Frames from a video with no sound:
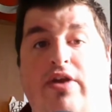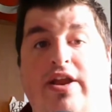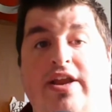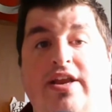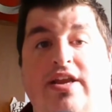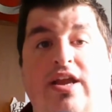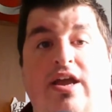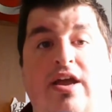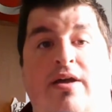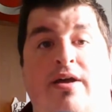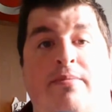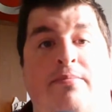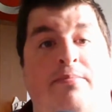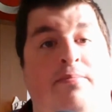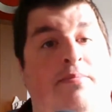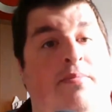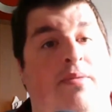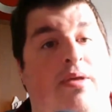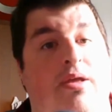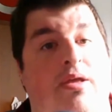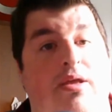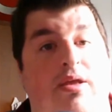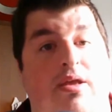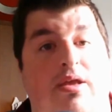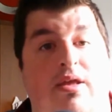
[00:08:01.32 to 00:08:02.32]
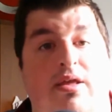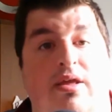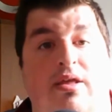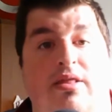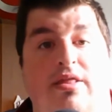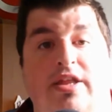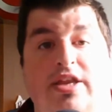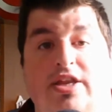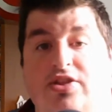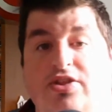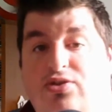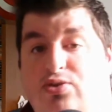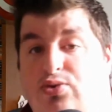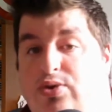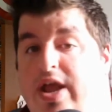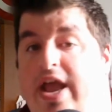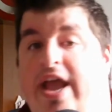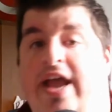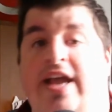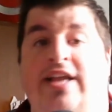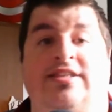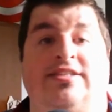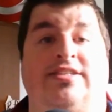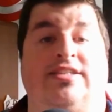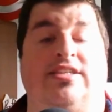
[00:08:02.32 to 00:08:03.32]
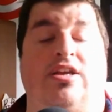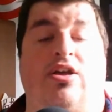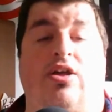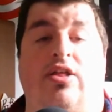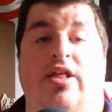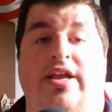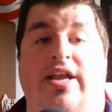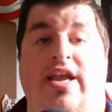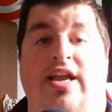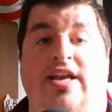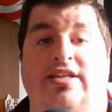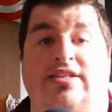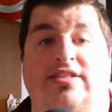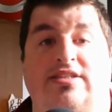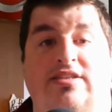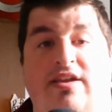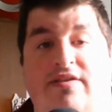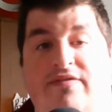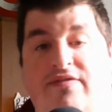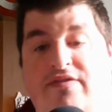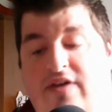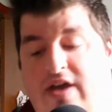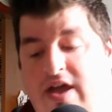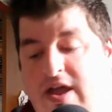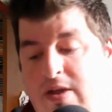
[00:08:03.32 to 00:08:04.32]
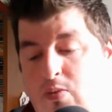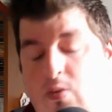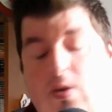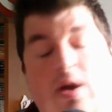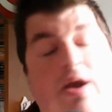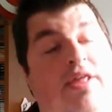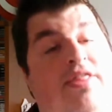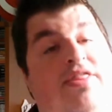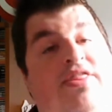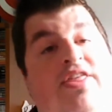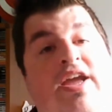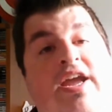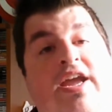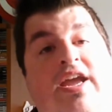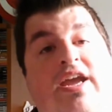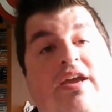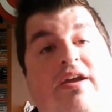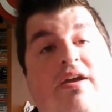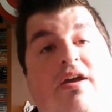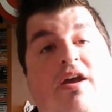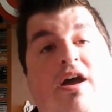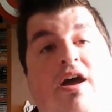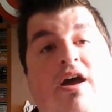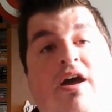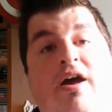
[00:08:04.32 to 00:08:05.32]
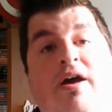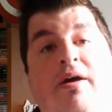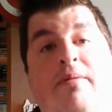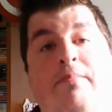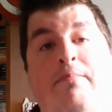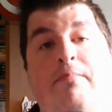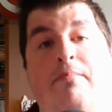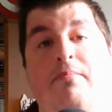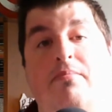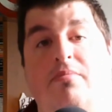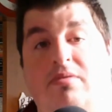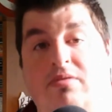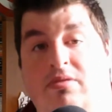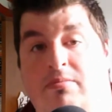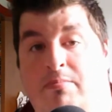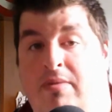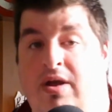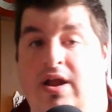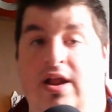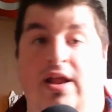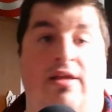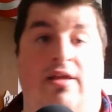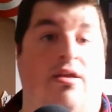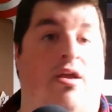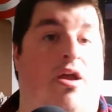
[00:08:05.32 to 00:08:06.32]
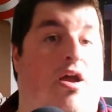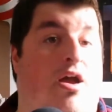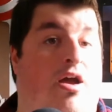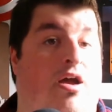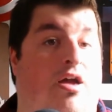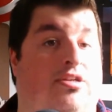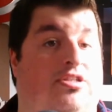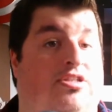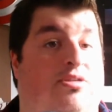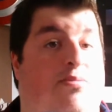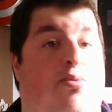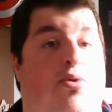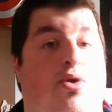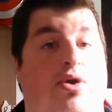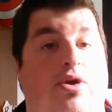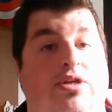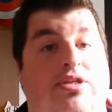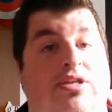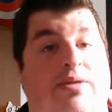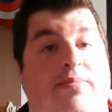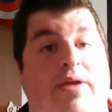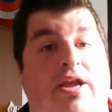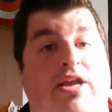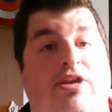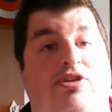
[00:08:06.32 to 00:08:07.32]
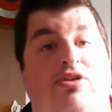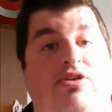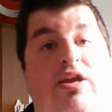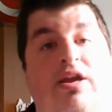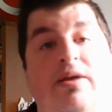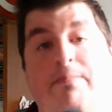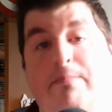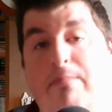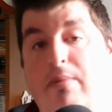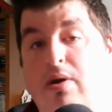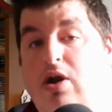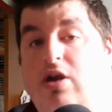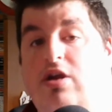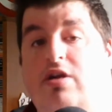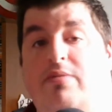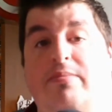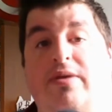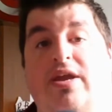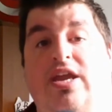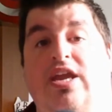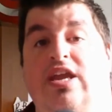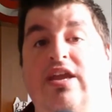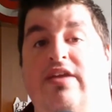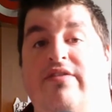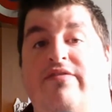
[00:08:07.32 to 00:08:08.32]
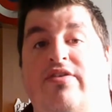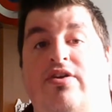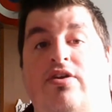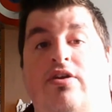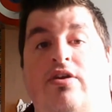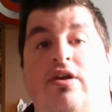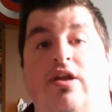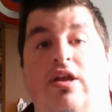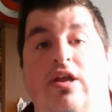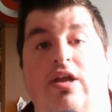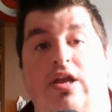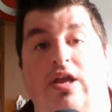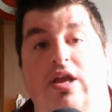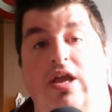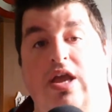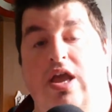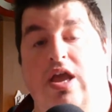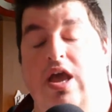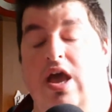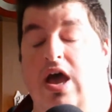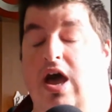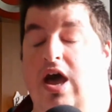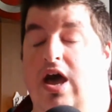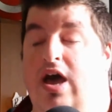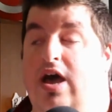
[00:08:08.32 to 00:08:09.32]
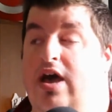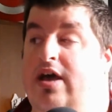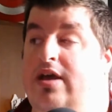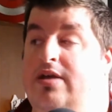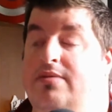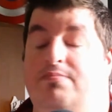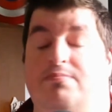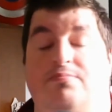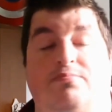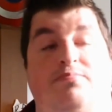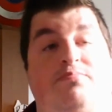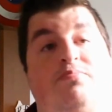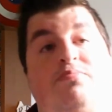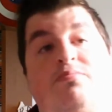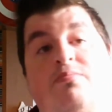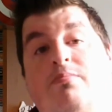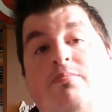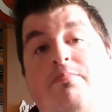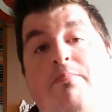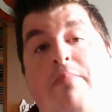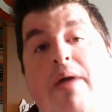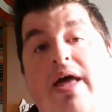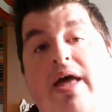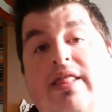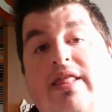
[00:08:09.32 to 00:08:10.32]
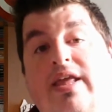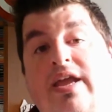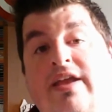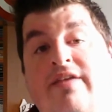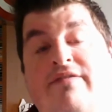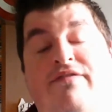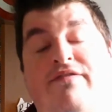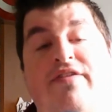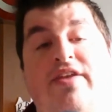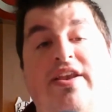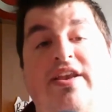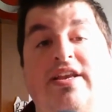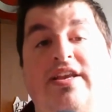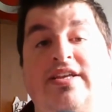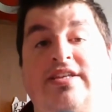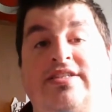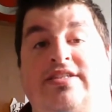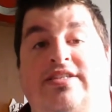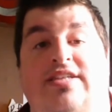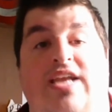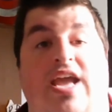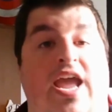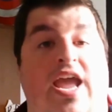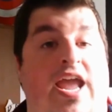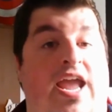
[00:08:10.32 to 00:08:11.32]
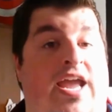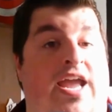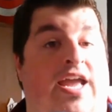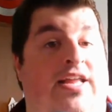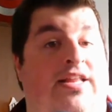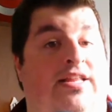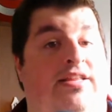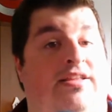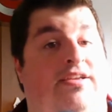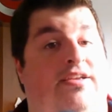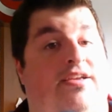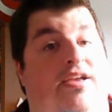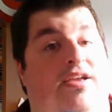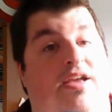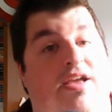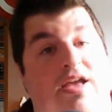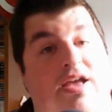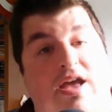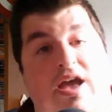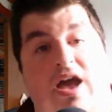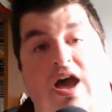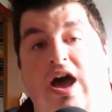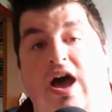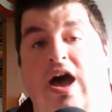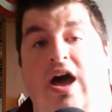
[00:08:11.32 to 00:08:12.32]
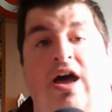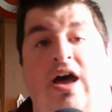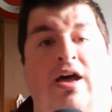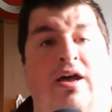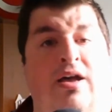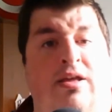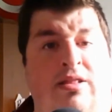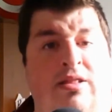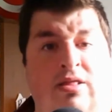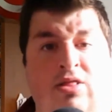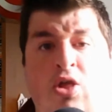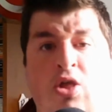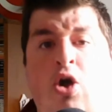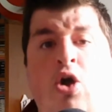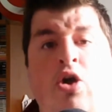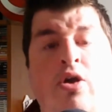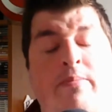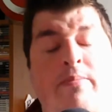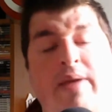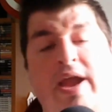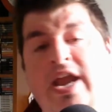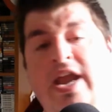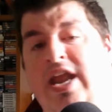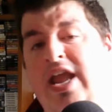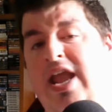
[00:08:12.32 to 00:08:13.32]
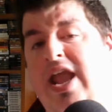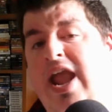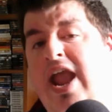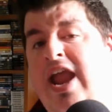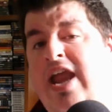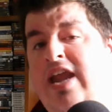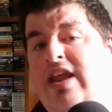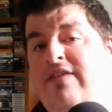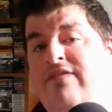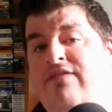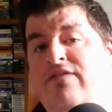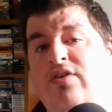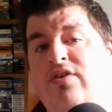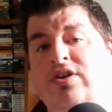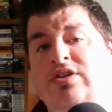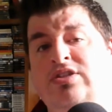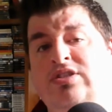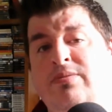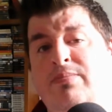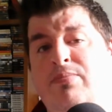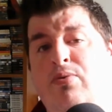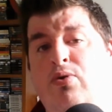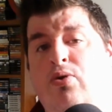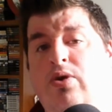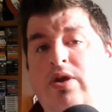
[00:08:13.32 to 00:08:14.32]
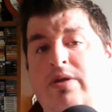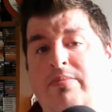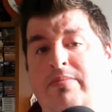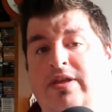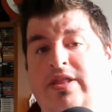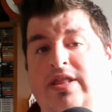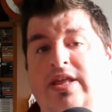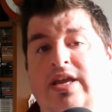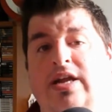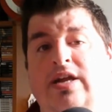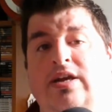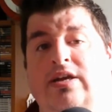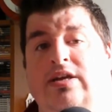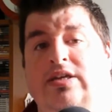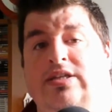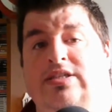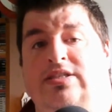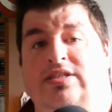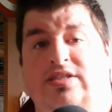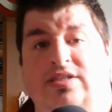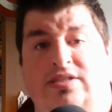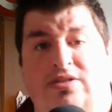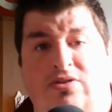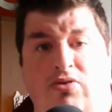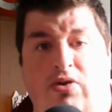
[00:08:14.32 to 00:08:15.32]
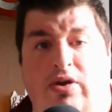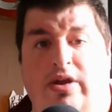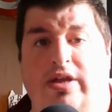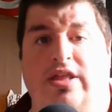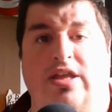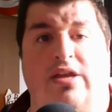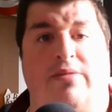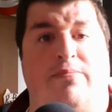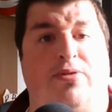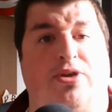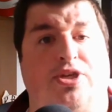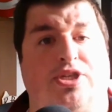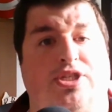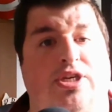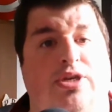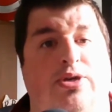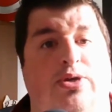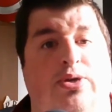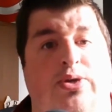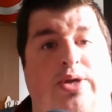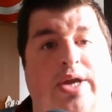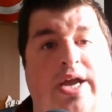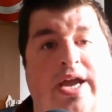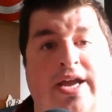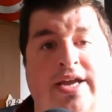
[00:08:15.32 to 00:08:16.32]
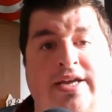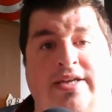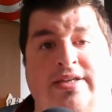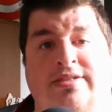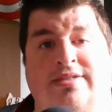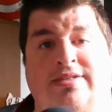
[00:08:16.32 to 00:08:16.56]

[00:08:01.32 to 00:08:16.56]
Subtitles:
little doodads and all that kind of stuff. I want to thank my supporters on Patreon, Mark McKeever, Matt Lane Fitness, and Longmady80 for supporting me there. It's greatly appreciated, you guys.